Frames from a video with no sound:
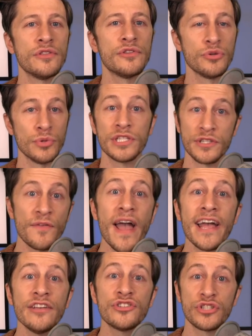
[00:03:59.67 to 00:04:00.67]
to his
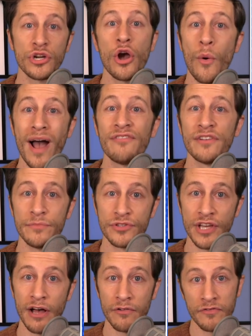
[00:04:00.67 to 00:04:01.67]
face to go F
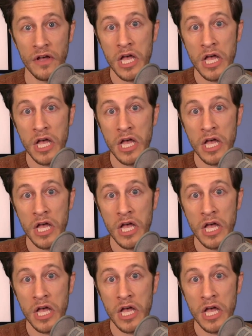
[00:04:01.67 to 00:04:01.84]
himself.